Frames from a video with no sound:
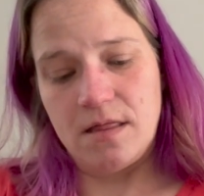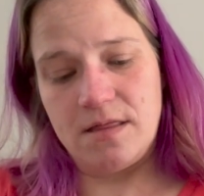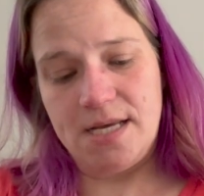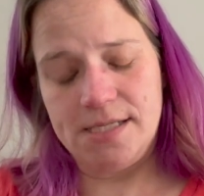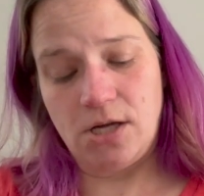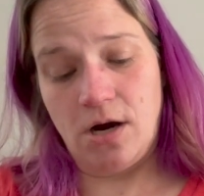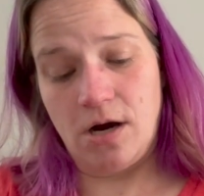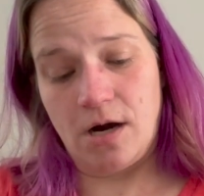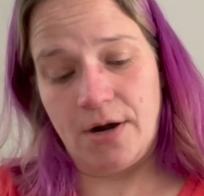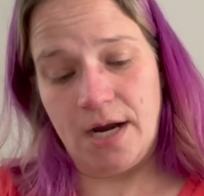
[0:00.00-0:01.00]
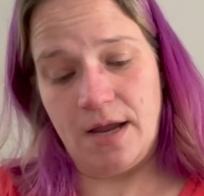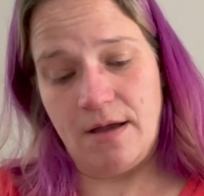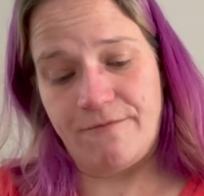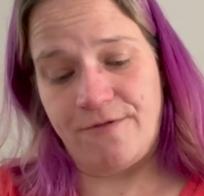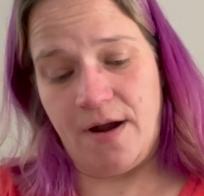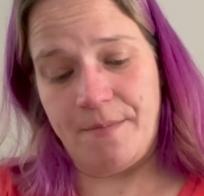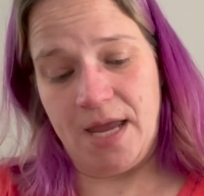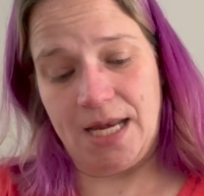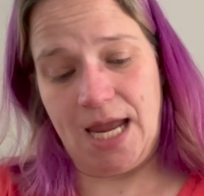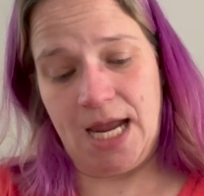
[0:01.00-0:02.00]
these are from
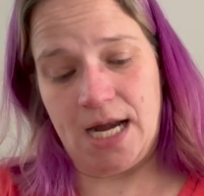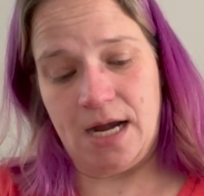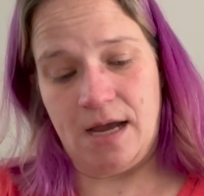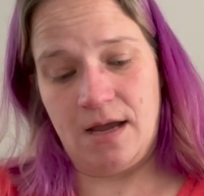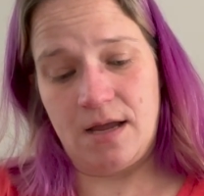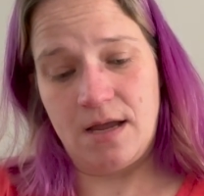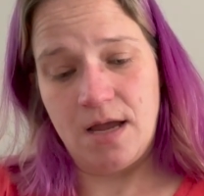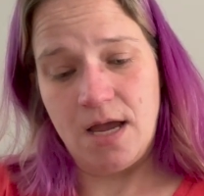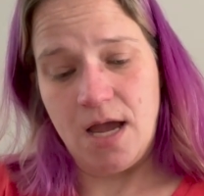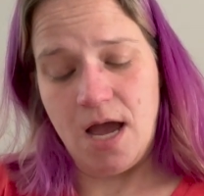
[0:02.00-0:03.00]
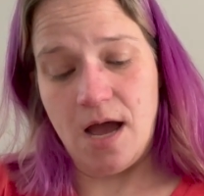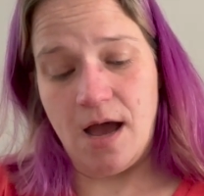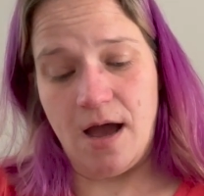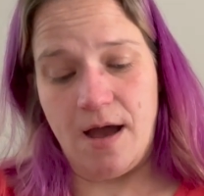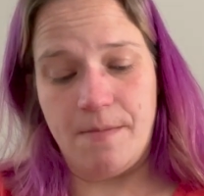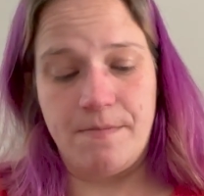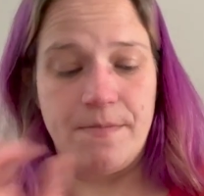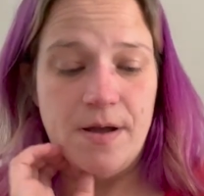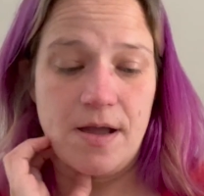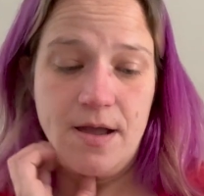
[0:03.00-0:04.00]
in Canada.
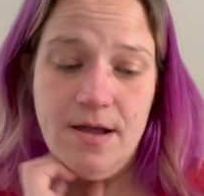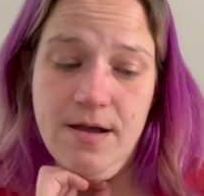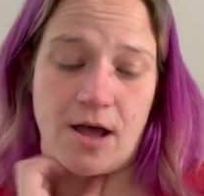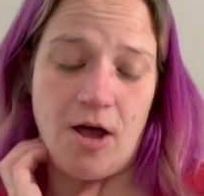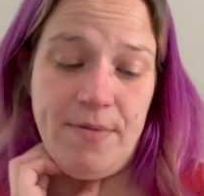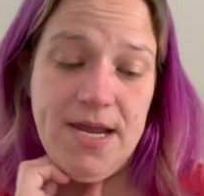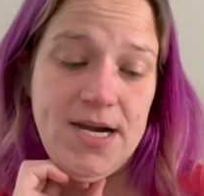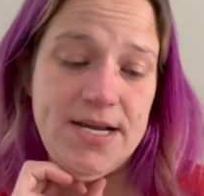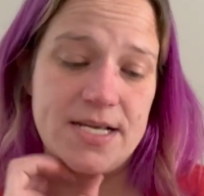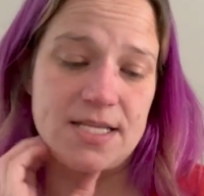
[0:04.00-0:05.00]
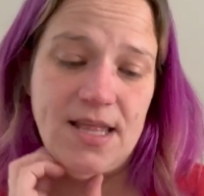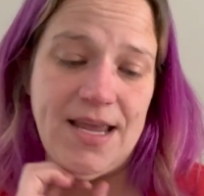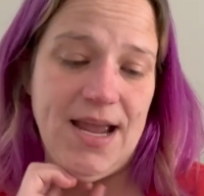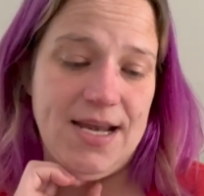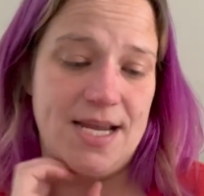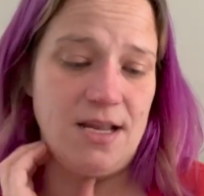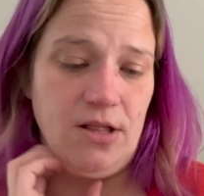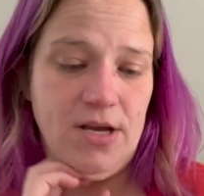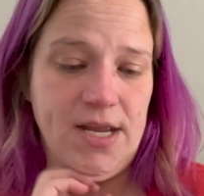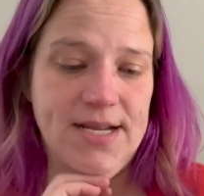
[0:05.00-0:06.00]
I'll be curious, like I need to
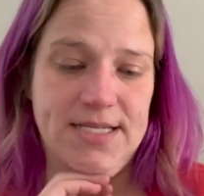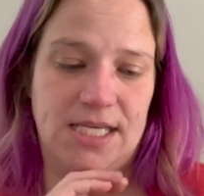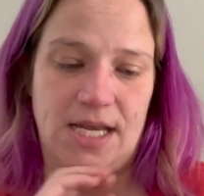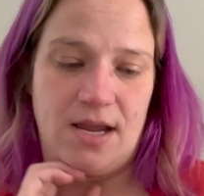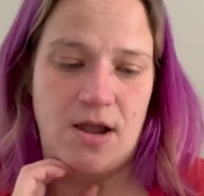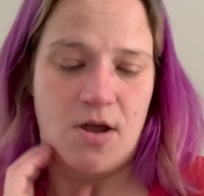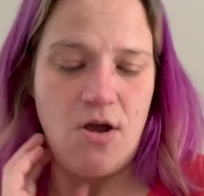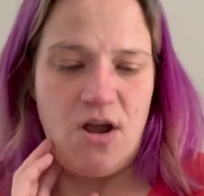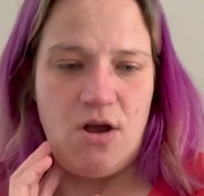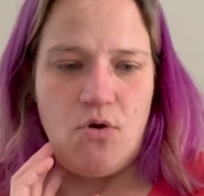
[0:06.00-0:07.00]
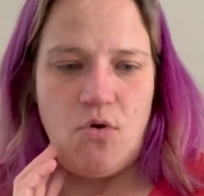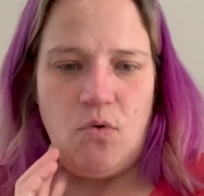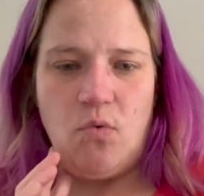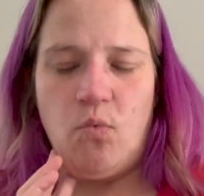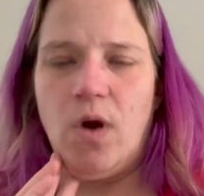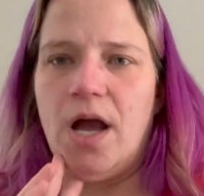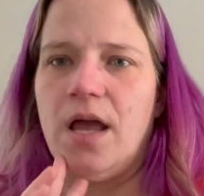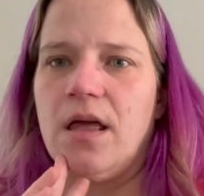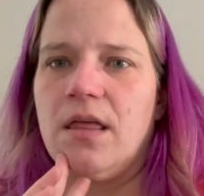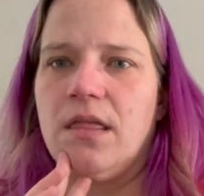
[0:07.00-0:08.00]
look and see
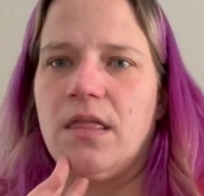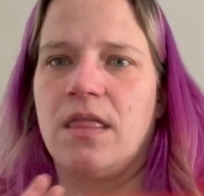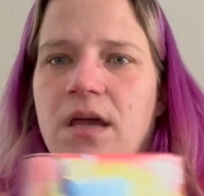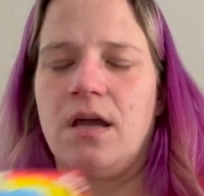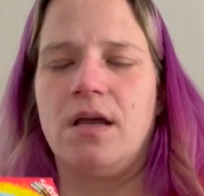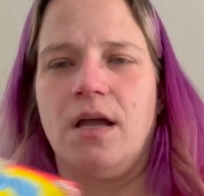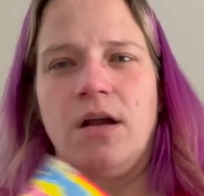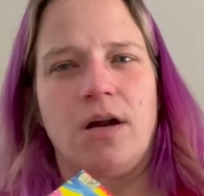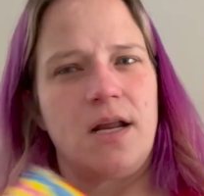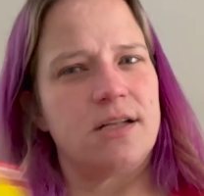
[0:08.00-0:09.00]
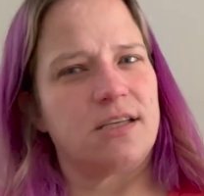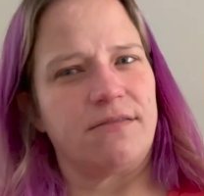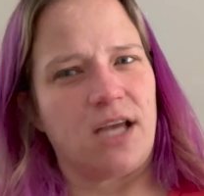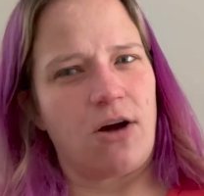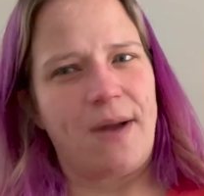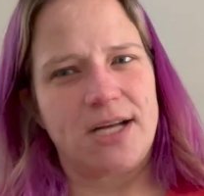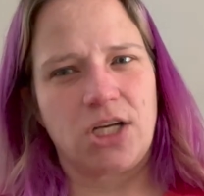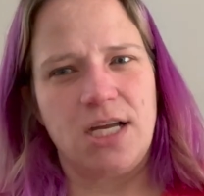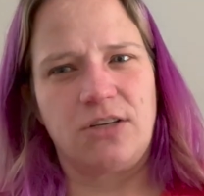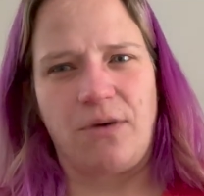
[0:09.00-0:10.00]
what the ingredients of Sour Patch
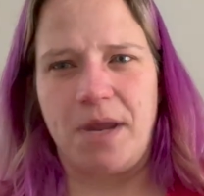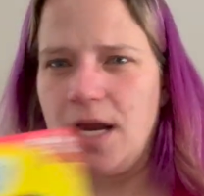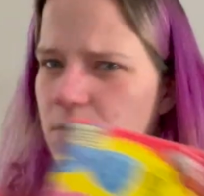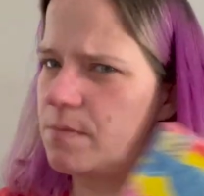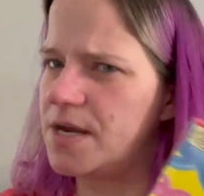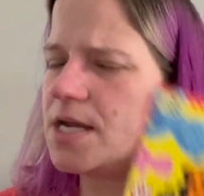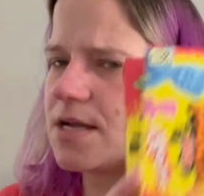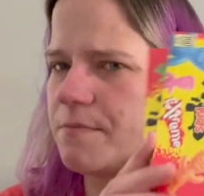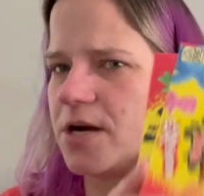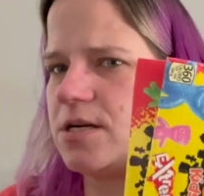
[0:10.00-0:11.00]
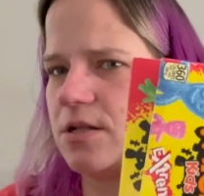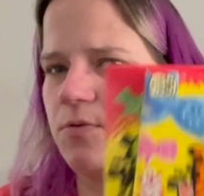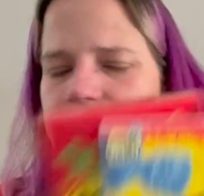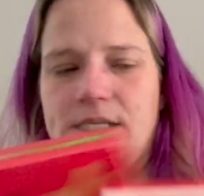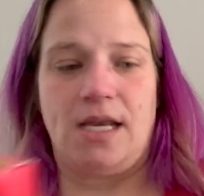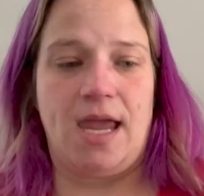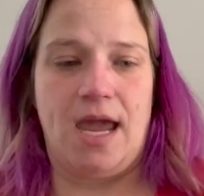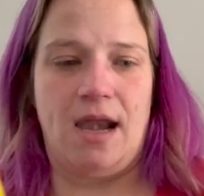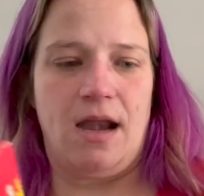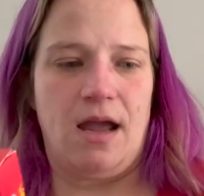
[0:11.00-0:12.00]
Kids from here would be compared to the ones in
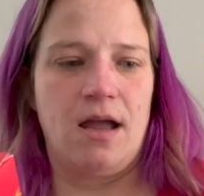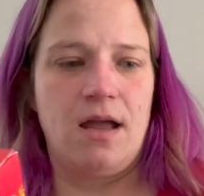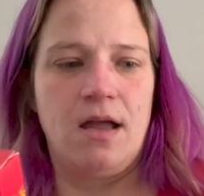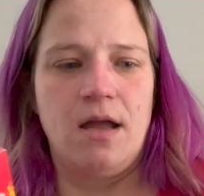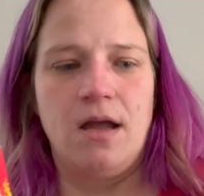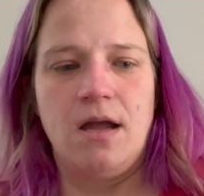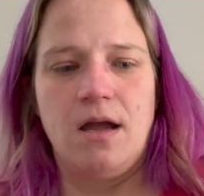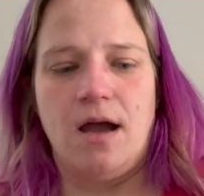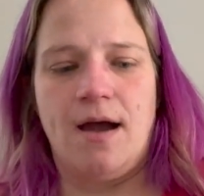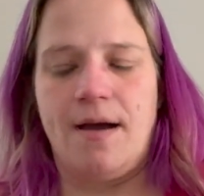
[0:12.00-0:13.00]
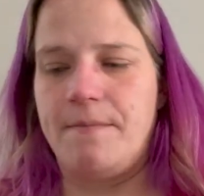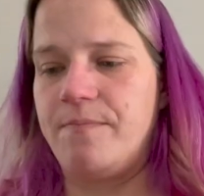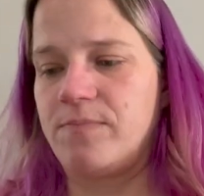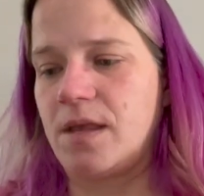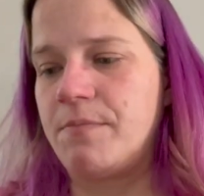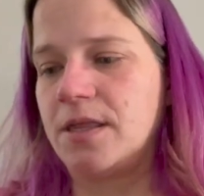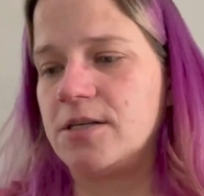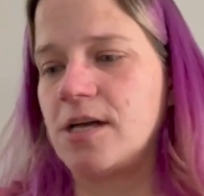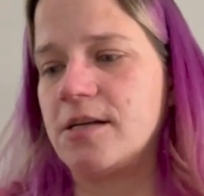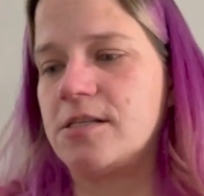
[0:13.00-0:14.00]
Canada. But
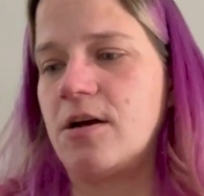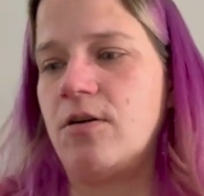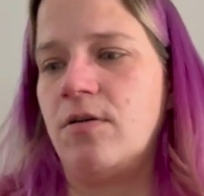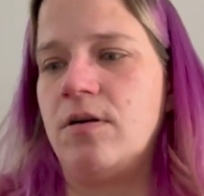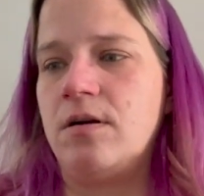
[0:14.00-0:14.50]
there's also,